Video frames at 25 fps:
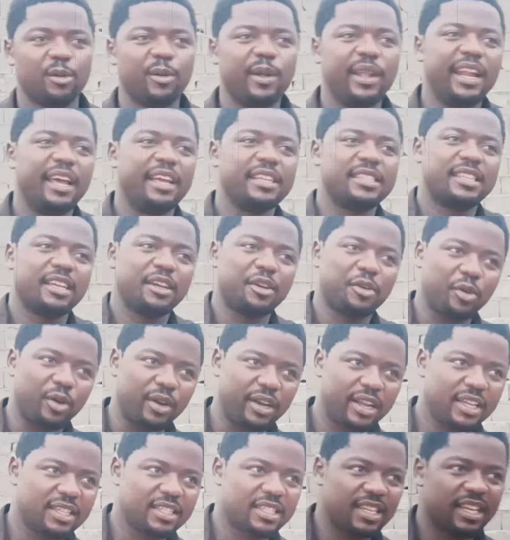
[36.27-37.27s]
when I say
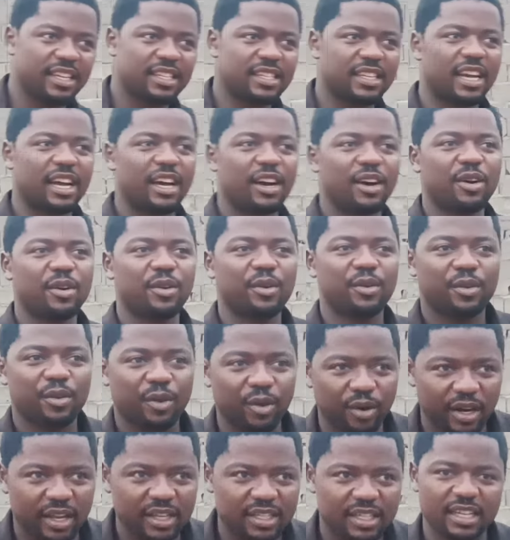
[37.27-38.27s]
connected, how
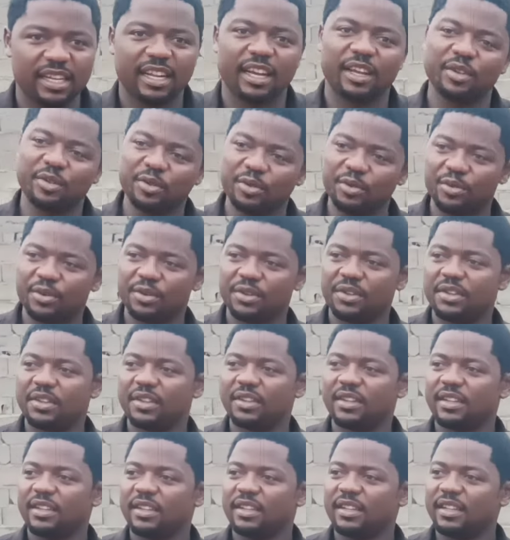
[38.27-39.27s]
connected are you?
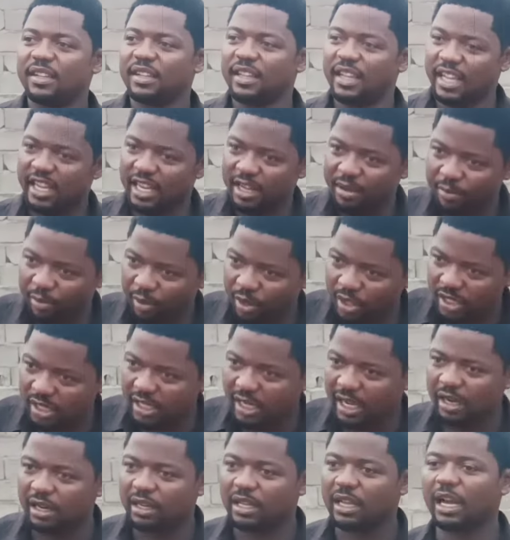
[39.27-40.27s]
Anybody
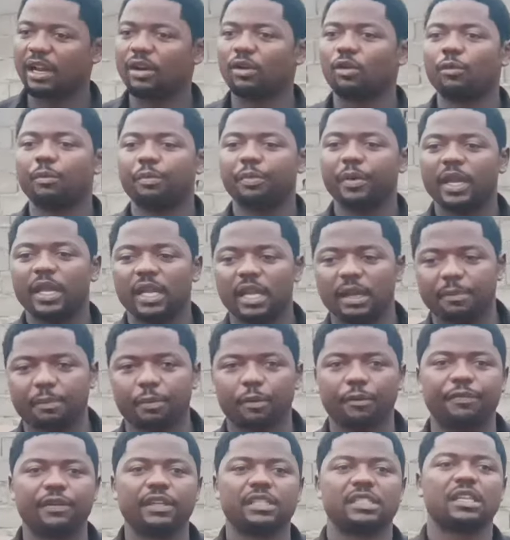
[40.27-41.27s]
that can obey the
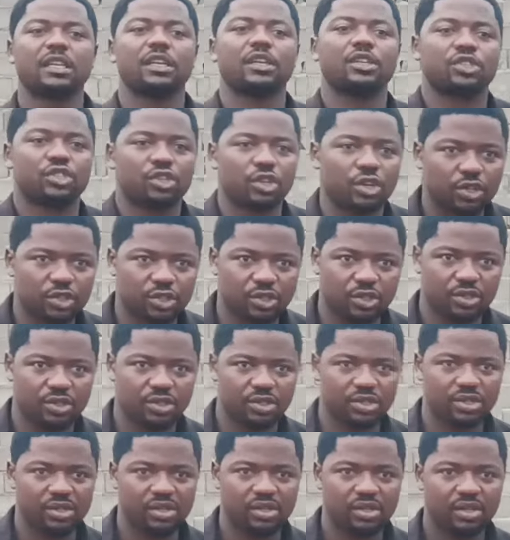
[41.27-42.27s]
prophetic
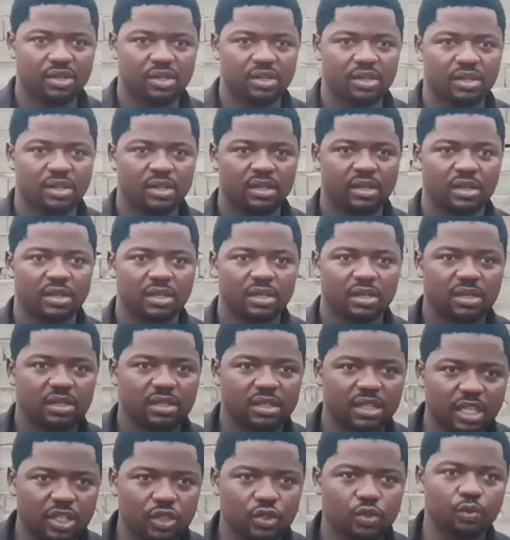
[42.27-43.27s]
instructions. Amen.
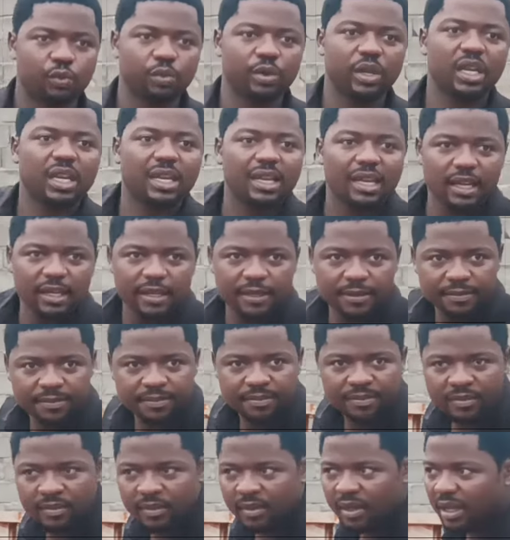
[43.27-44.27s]
This week,
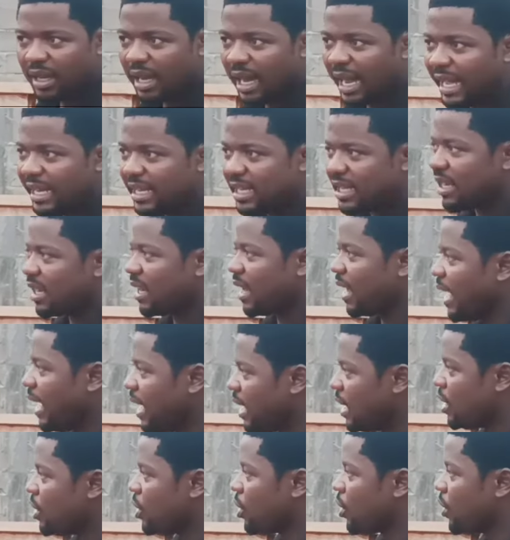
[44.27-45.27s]
I
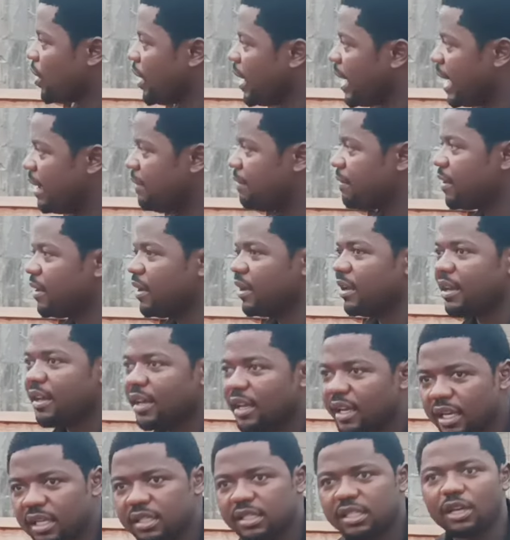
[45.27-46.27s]
declare in your life
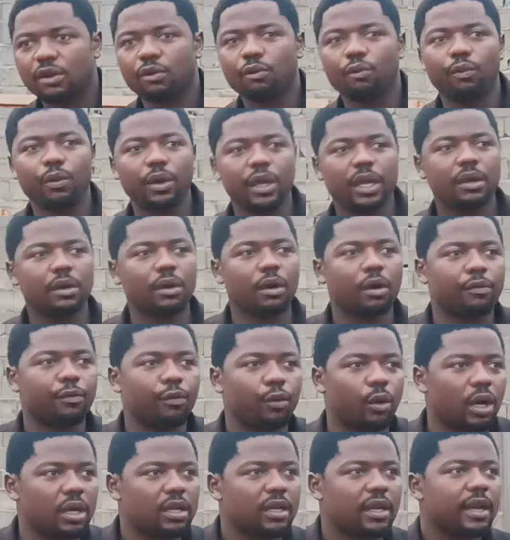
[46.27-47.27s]
is a week of
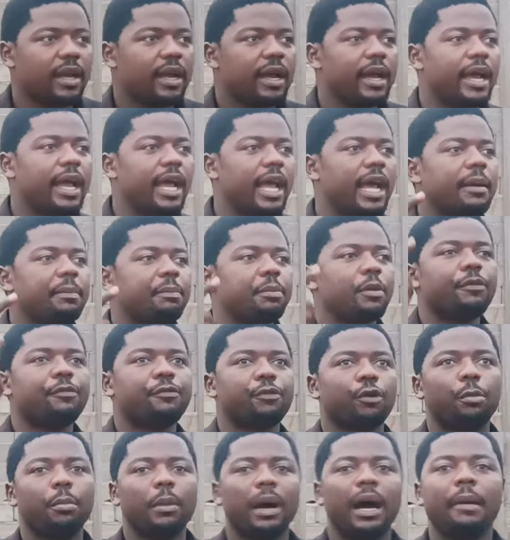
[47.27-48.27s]
what? Help
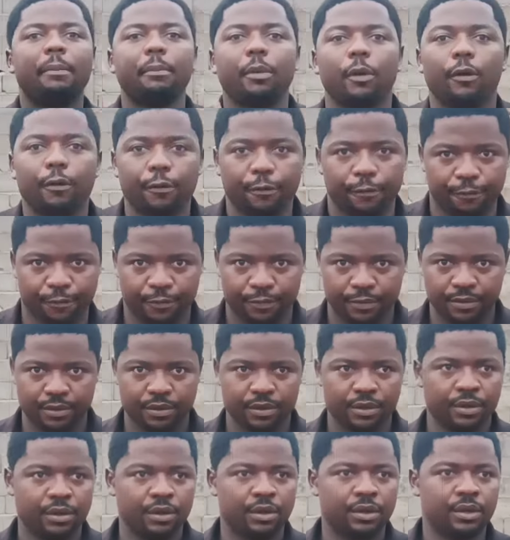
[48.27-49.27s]
from above.
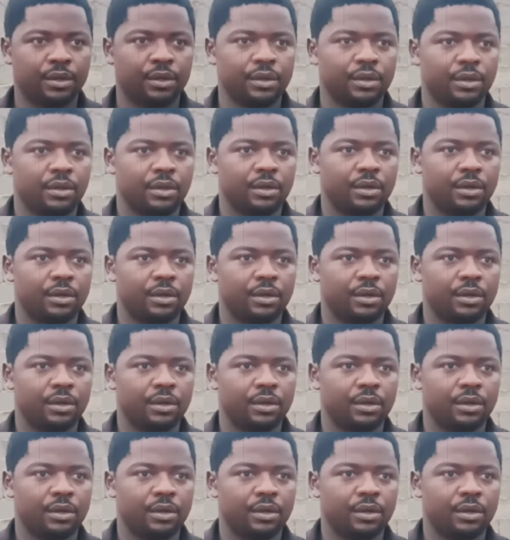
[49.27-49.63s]
Amen.